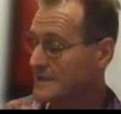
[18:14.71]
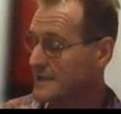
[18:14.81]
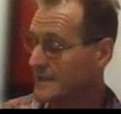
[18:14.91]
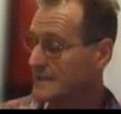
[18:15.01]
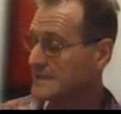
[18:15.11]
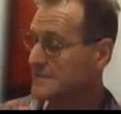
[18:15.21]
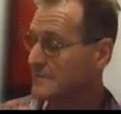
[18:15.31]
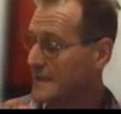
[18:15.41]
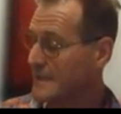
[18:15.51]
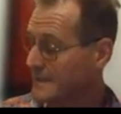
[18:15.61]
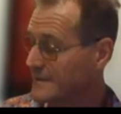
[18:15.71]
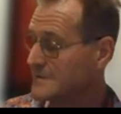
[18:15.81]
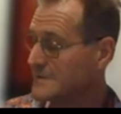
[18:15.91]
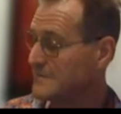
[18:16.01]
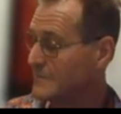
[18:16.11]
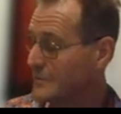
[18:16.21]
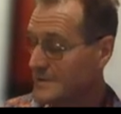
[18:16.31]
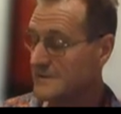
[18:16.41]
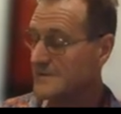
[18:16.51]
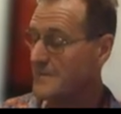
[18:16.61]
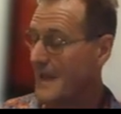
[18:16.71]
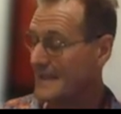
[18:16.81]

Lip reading: Jainism, Hinduism, Buddhism,